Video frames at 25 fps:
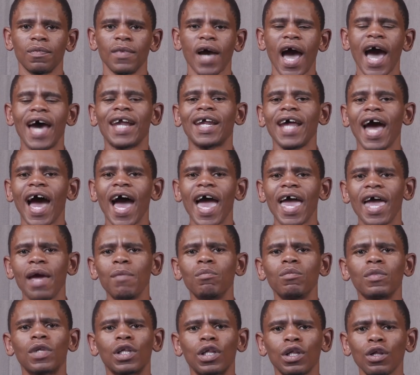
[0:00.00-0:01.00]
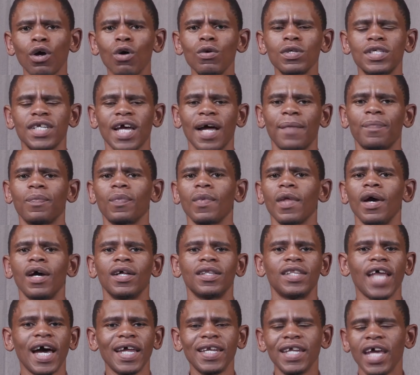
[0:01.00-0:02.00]
Are I am closer
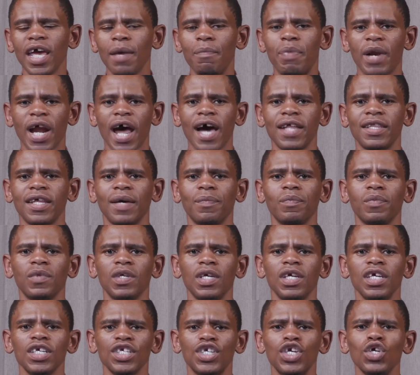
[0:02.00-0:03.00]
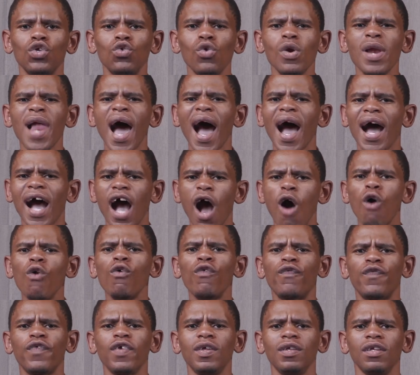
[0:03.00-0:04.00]
than a brother. Ke dula
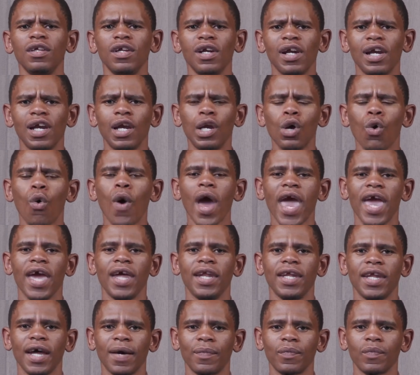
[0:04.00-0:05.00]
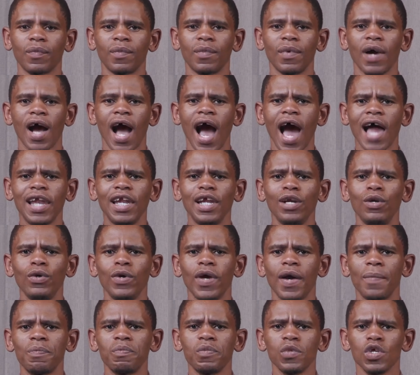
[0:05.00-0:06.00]
gaufi le wena.
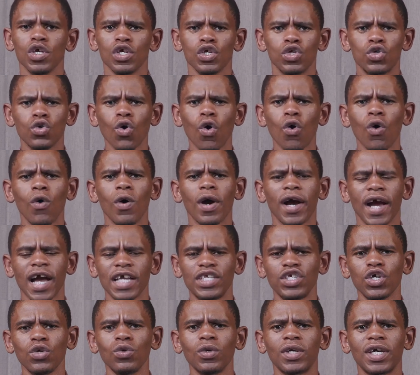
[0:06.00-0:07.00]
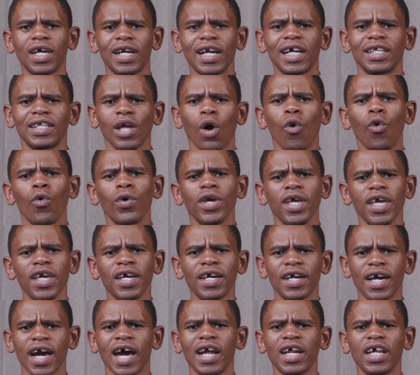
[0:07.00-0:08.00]
Hallelujah. So, kacheno ke rata ho
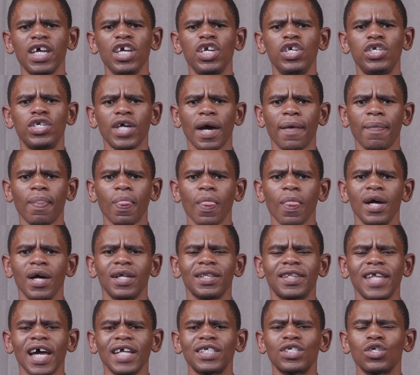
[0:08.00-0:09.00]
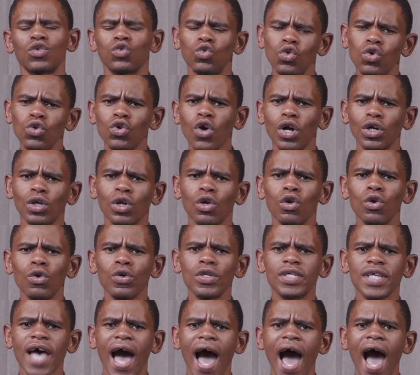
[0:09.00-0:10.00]
encourage that do not
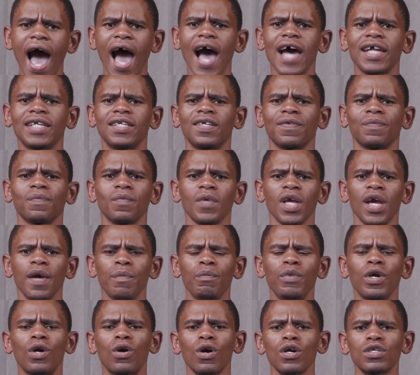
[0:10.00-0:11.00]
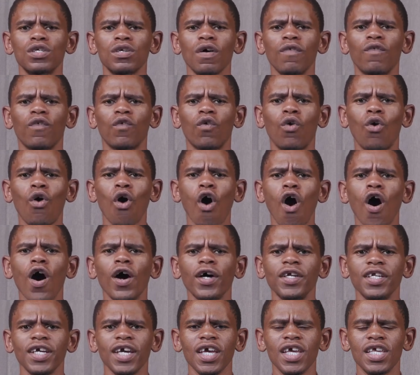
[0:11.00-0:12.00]
lose heart because of
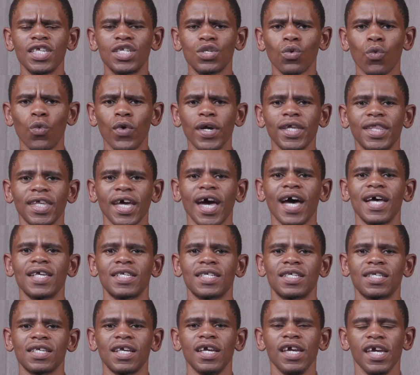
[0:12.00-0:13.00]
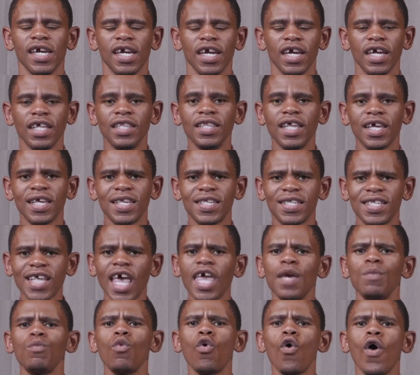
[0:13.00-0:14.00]
God is with us. In the
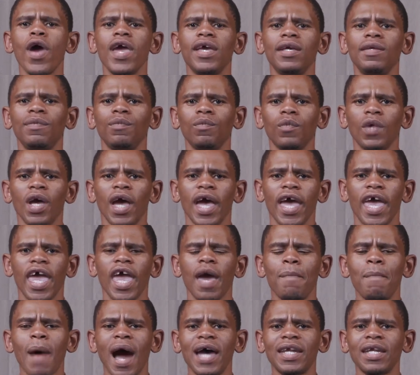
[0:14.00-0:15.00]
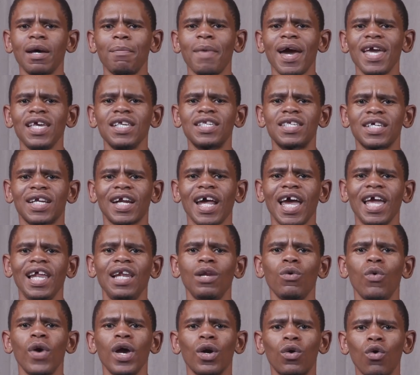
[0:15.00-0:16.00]
same way, he bana ba
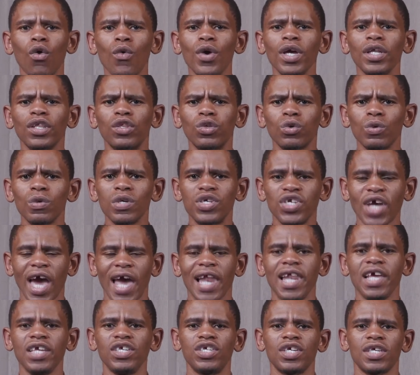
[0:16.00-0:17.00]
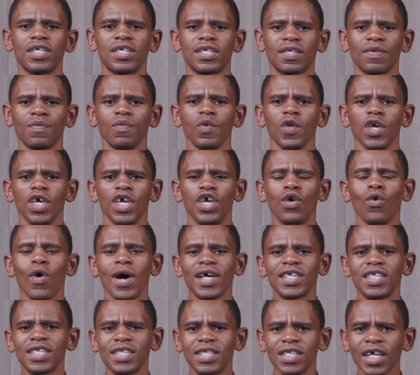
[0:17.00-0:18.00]
Israel were going through challenges. He
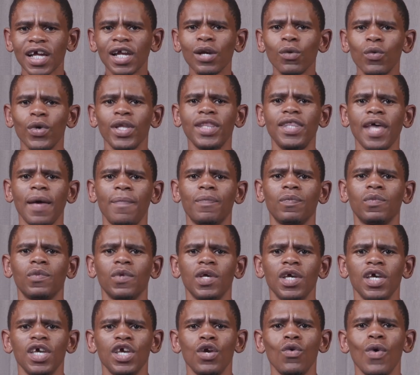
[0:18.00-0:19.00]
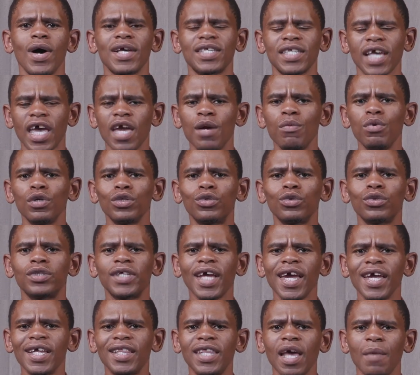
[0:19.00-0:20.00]
was still with them. He was able to
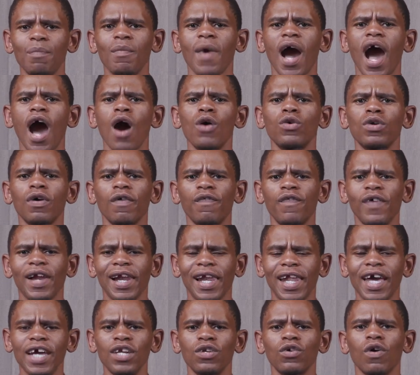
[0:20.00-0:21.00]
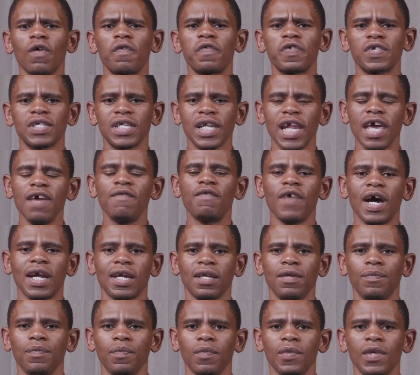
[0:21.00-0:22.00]
take them out of a land of
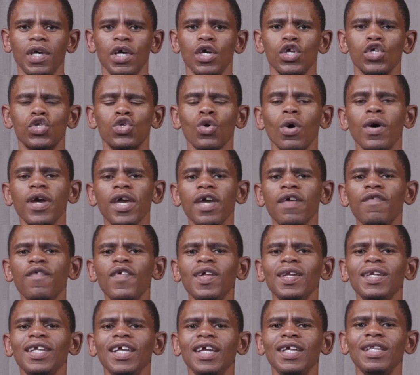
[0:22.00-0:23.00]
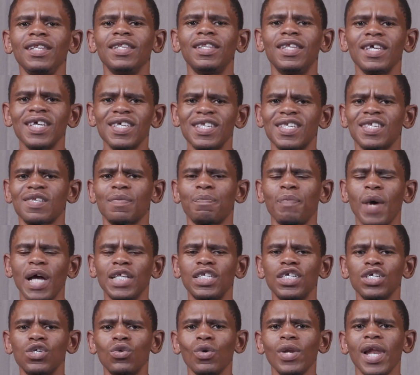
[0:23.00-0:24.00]
slavery. So, even in this
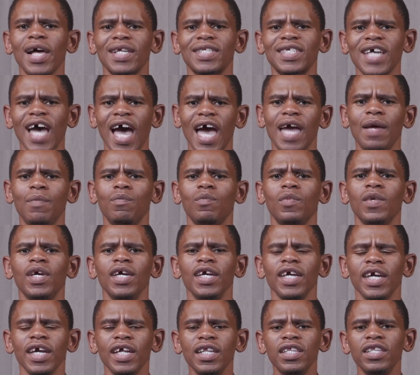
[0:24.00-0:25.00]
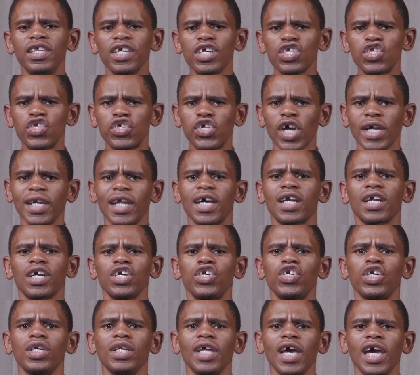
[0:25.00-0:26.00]
particular time, in this
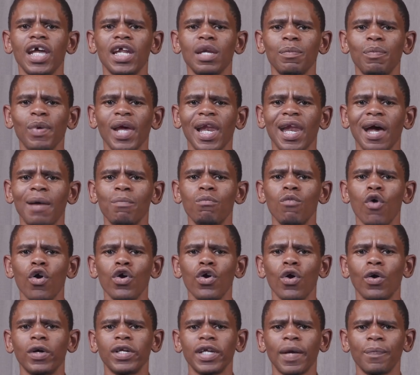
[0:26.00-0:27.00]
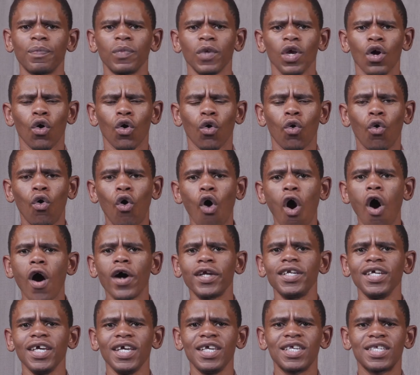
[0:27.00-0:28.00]
generation, eripela moyona,
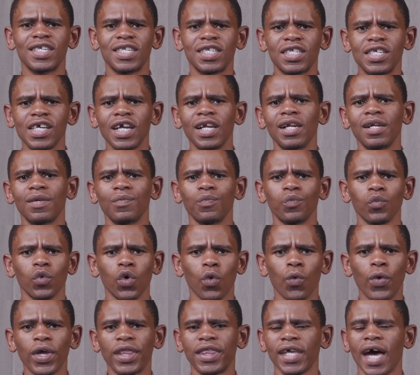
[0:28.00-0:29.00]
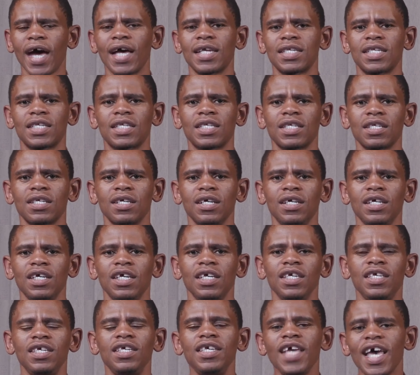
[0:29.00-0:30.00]
God is still with us.
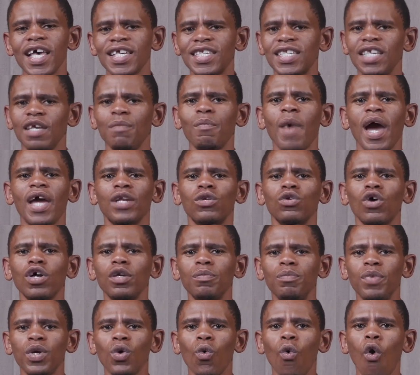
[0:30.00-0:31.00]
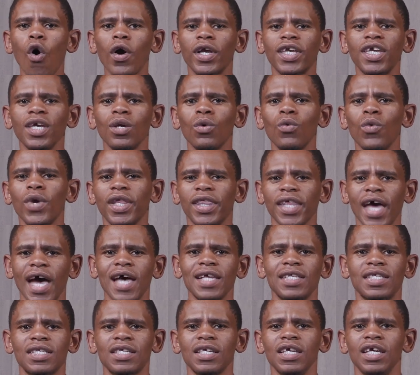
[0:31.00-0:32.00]
Yes, he might not be walking with
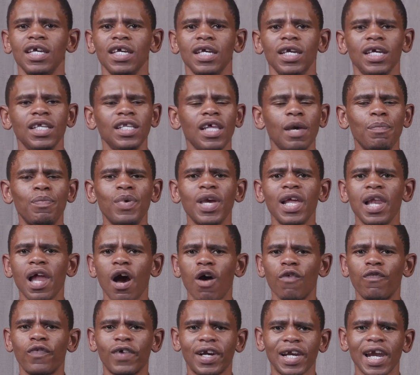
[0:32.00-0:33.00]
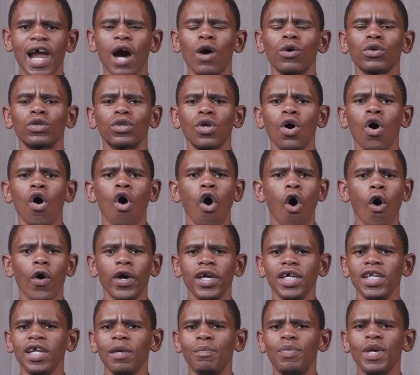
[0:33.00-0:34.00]
us in a pillar of cloud or
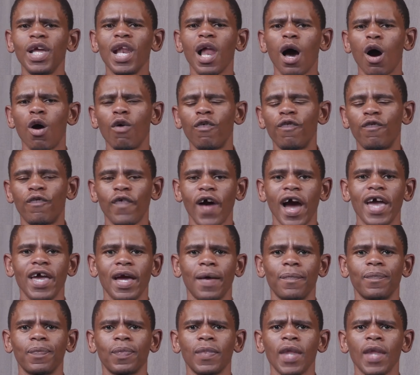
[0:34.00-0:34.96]
in a pillar of fire.